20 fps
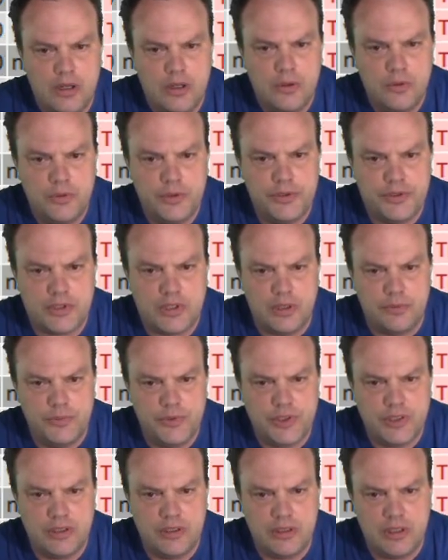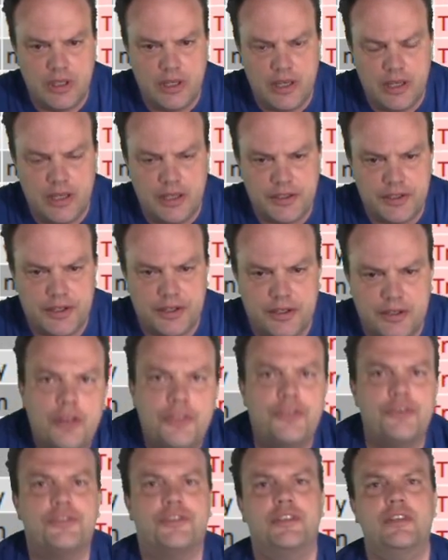which comes in at
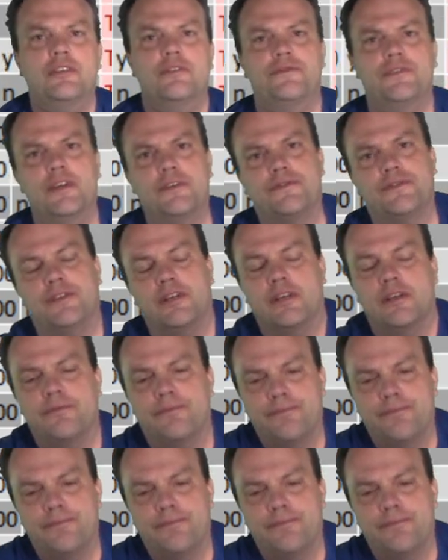1350.